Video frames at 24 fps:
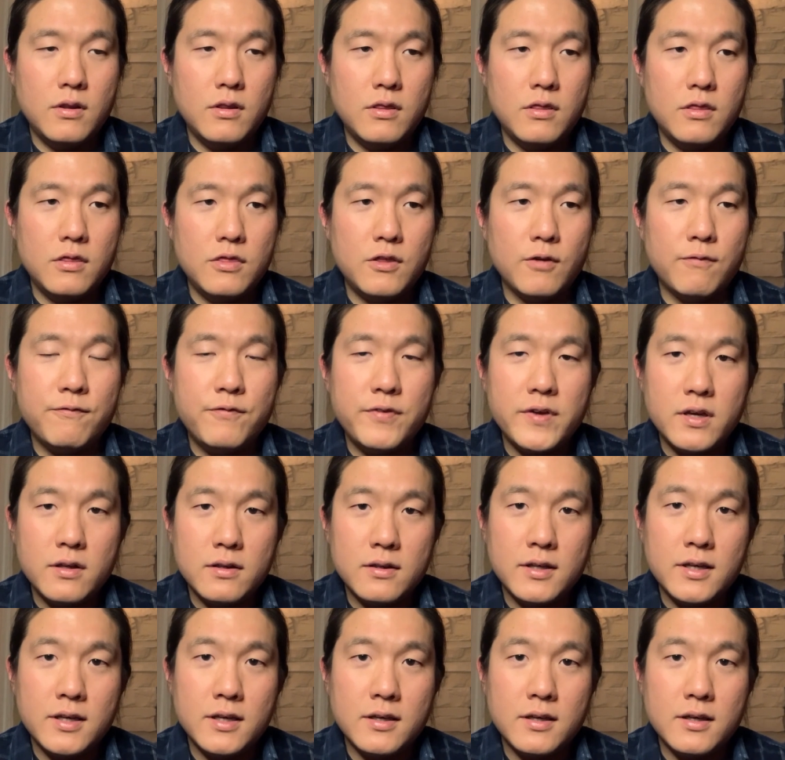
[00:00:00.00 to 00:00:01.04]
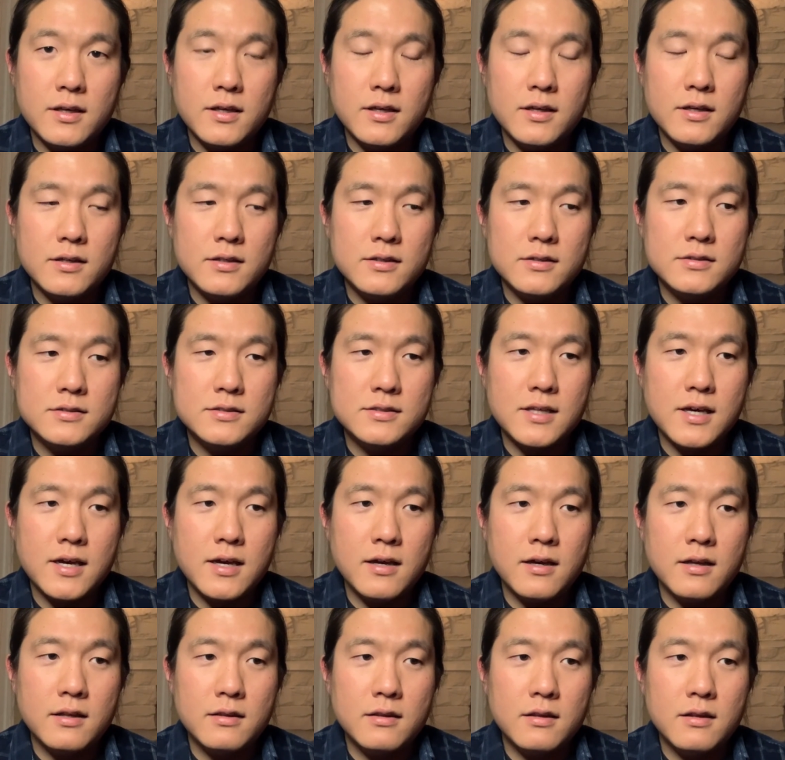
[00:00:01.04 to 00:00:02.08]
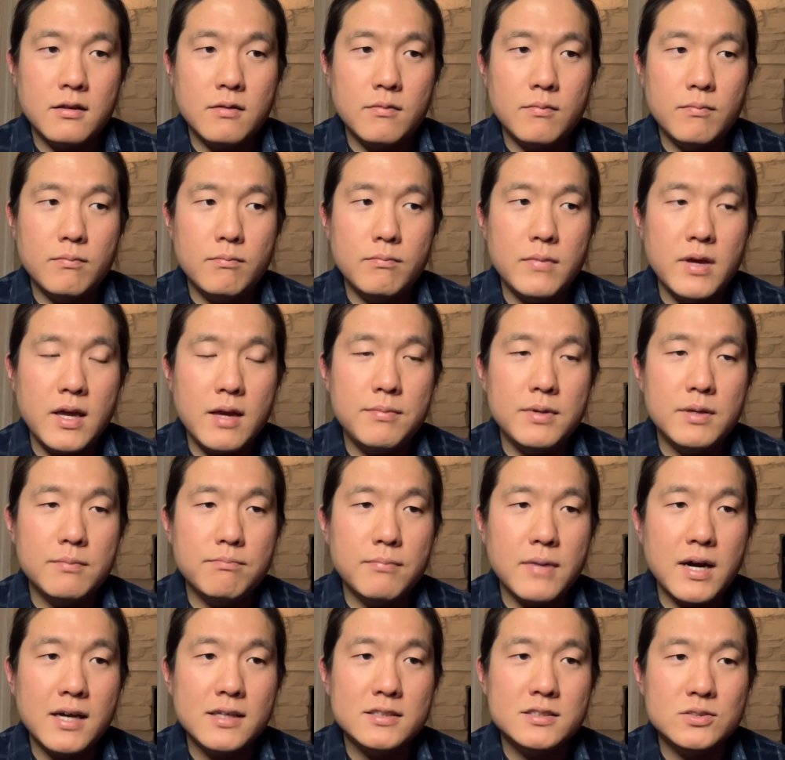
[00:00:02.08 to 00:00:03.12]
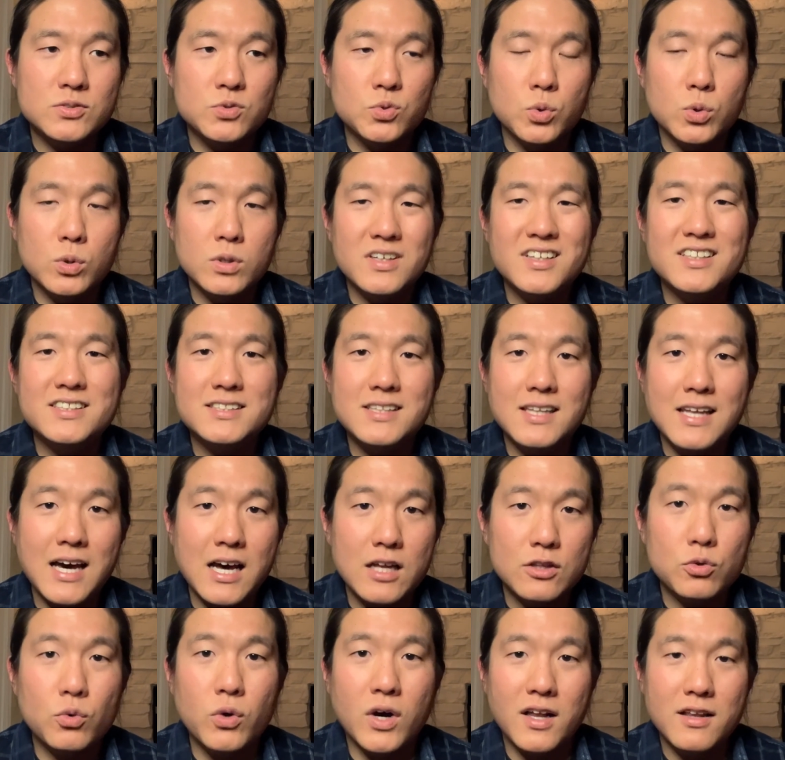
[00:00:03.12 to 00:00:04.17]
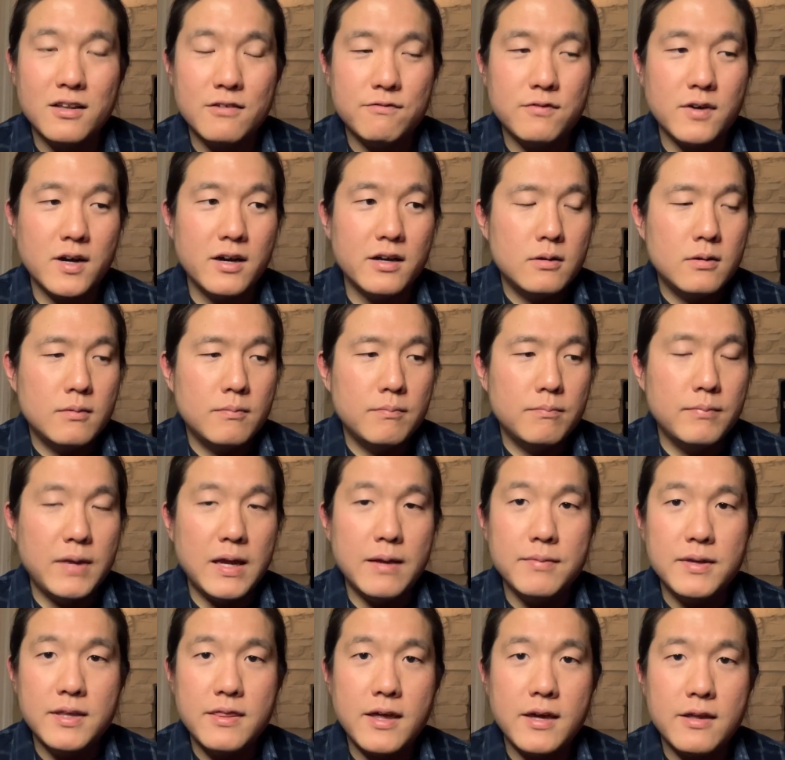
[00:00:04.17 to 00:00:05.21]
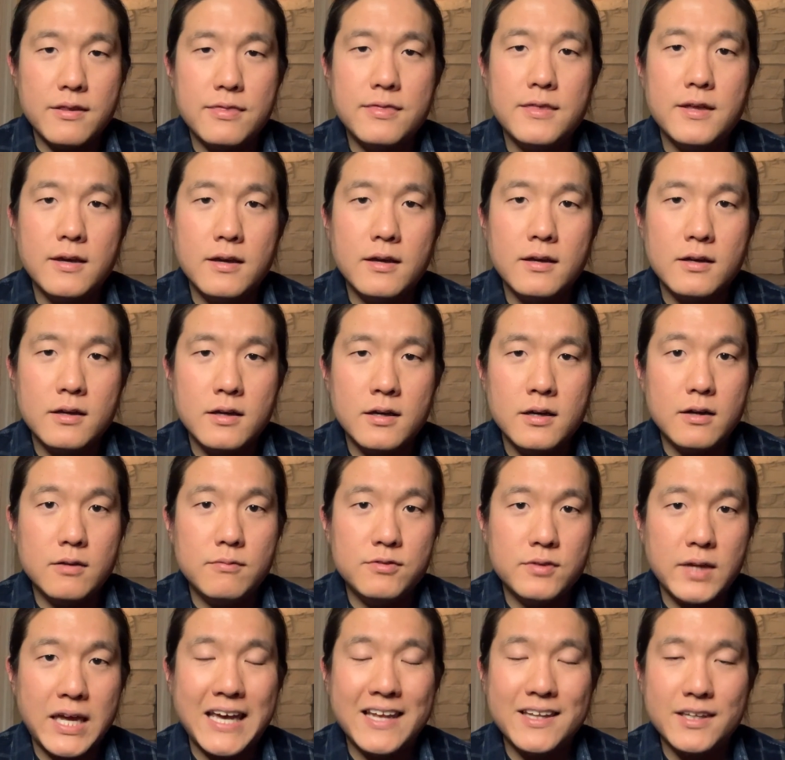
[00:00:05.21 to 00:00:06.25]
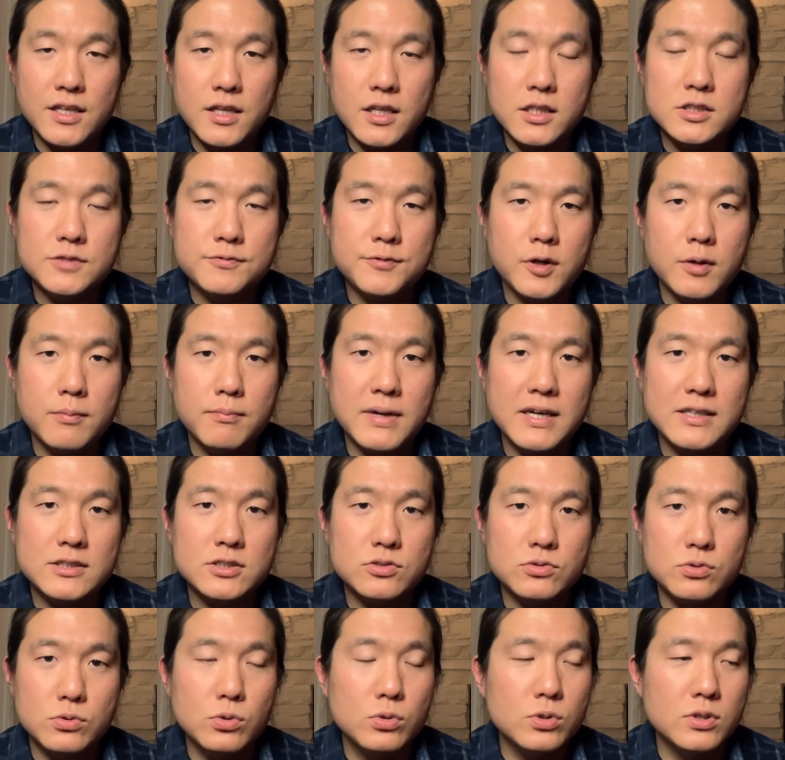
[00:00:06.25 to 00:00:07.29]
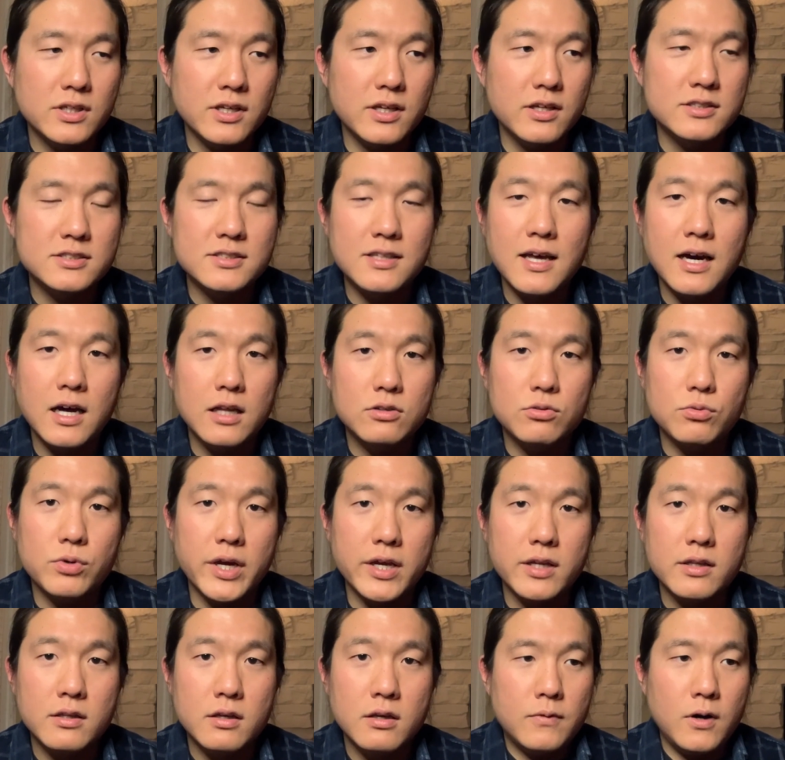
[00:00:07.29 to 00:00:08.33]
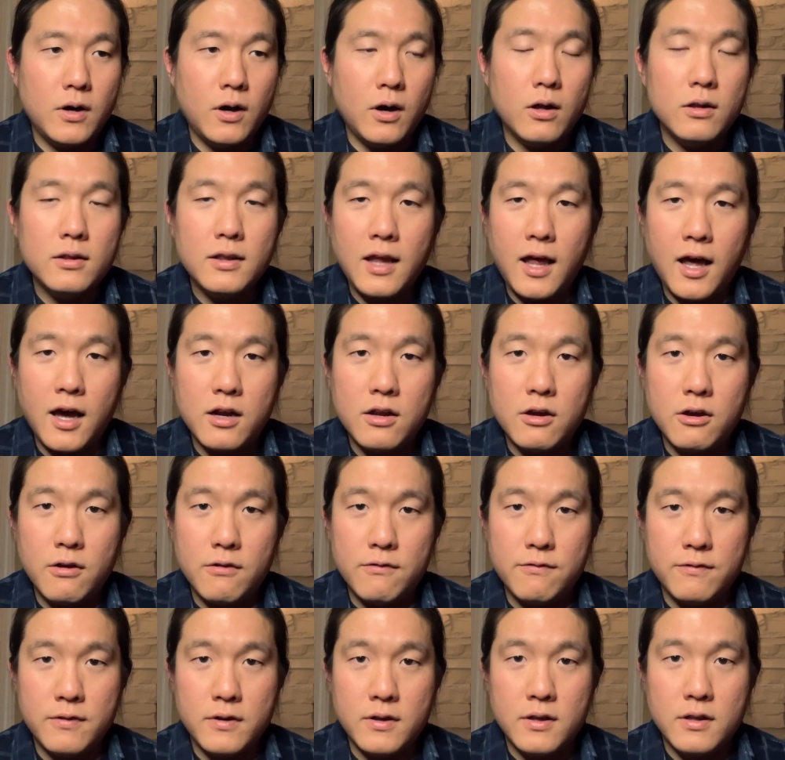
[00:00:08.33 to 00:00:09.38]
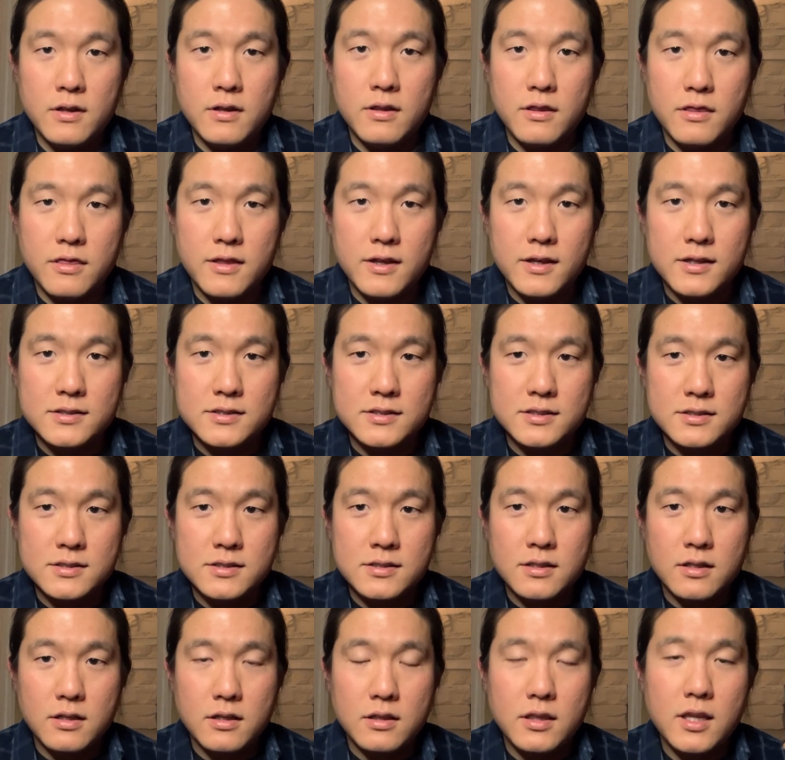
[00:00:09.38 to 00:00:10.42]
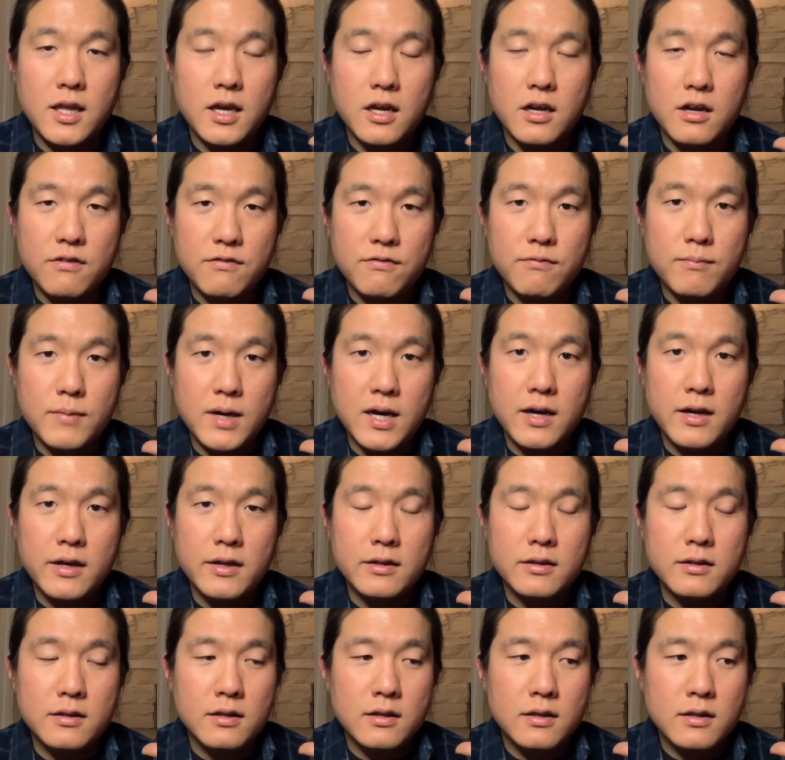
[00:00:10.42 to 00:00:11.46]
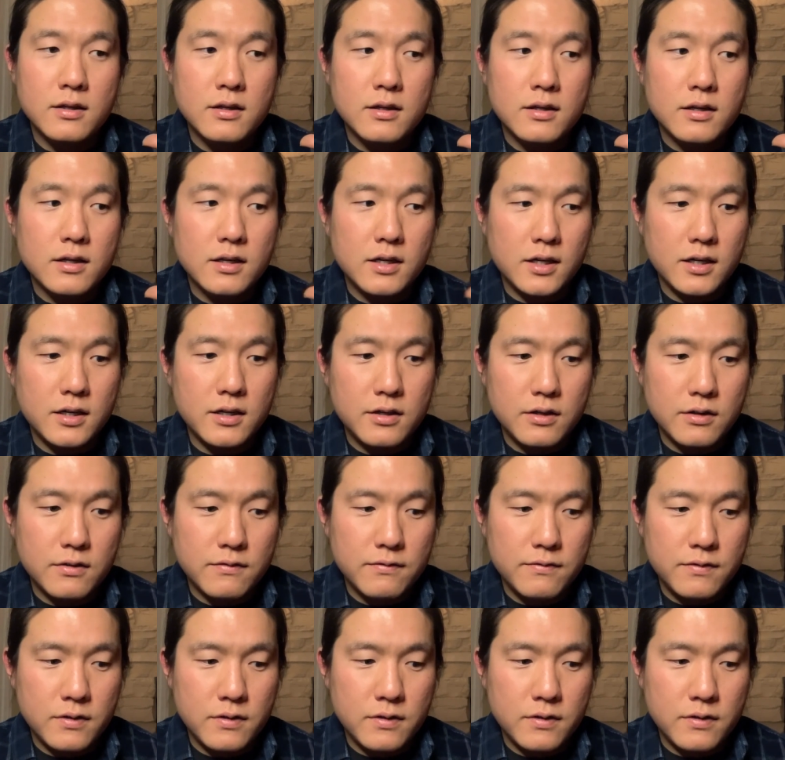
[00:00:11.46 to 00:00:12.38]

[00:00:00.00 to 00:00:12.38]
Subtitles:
The feeling is that maybe my school is not qualified. Maybe they think candidates from my school is not great. A lot of this negative mind kind of